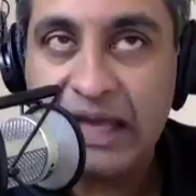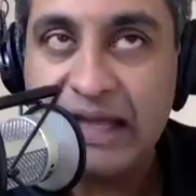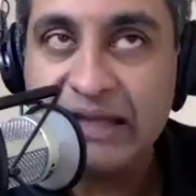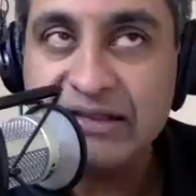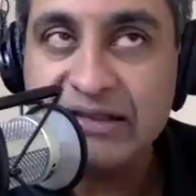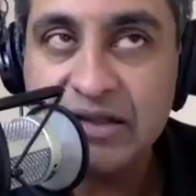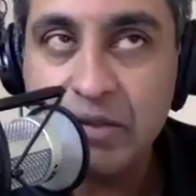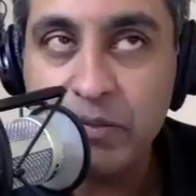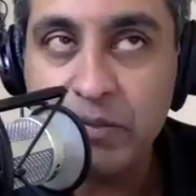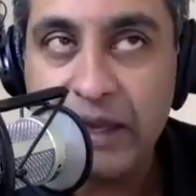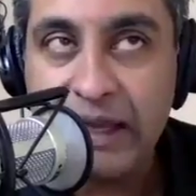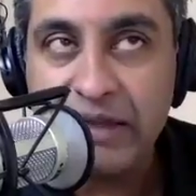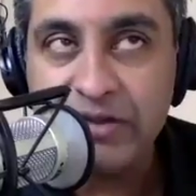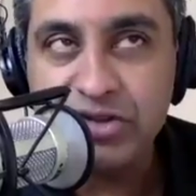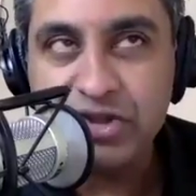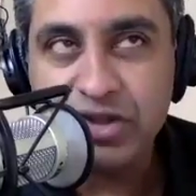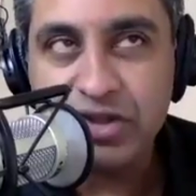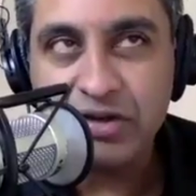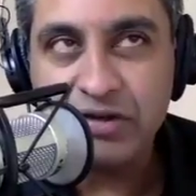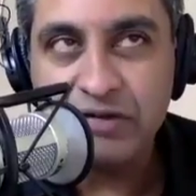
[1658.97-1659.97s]
That's the
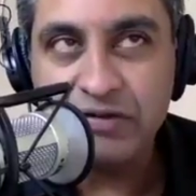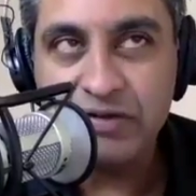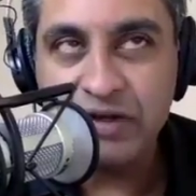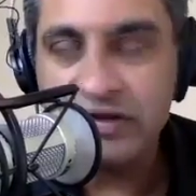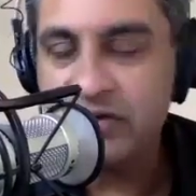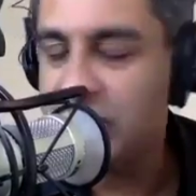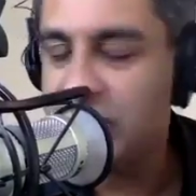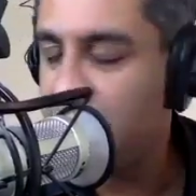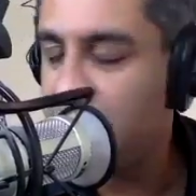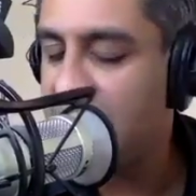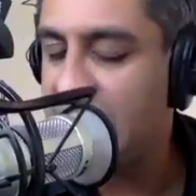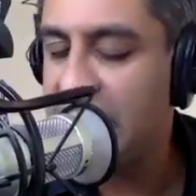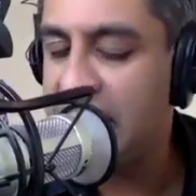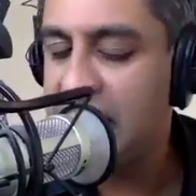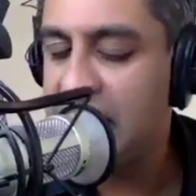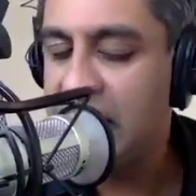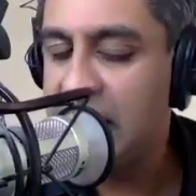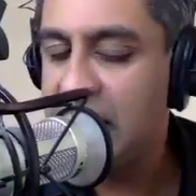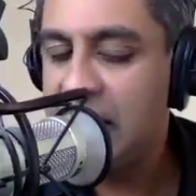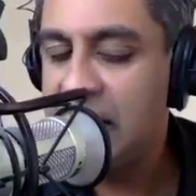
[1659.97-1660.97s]
magic of this. Am
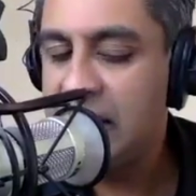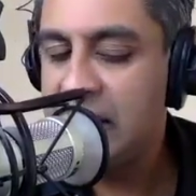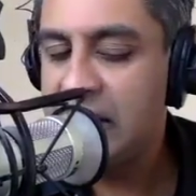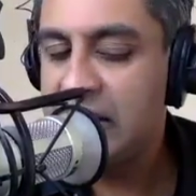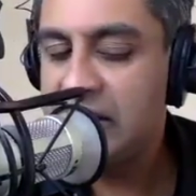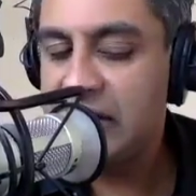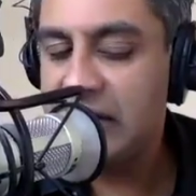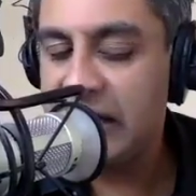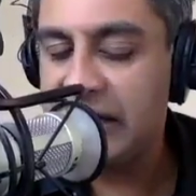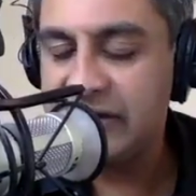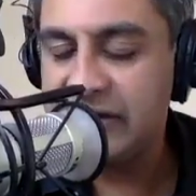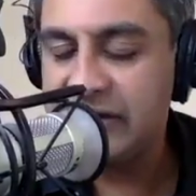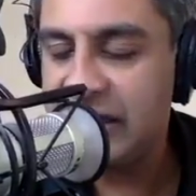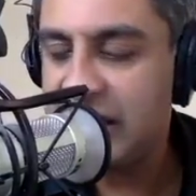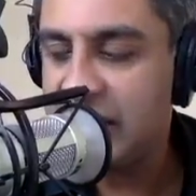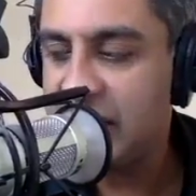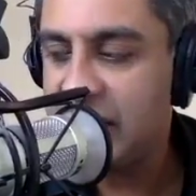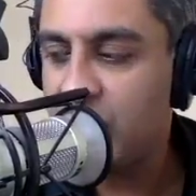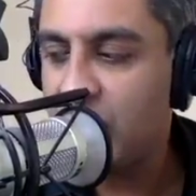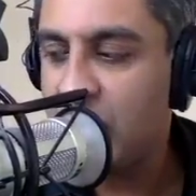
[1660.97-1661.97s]
I did I
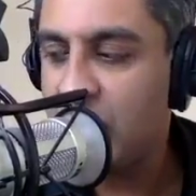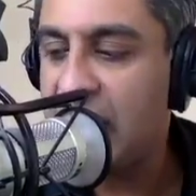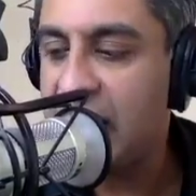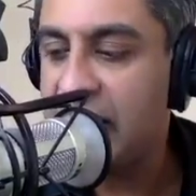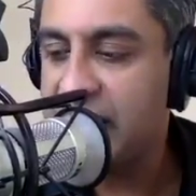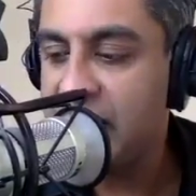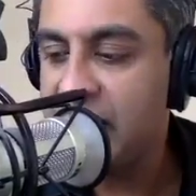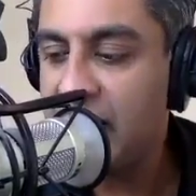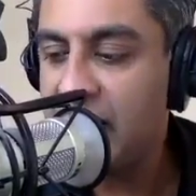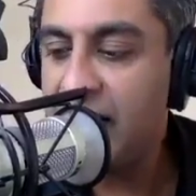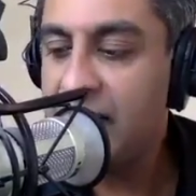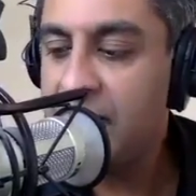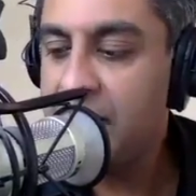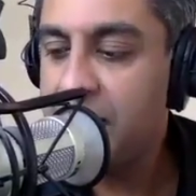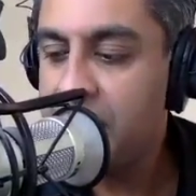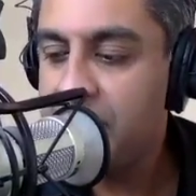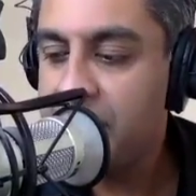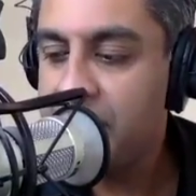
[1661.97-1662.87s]
say anything wrong yeah. There?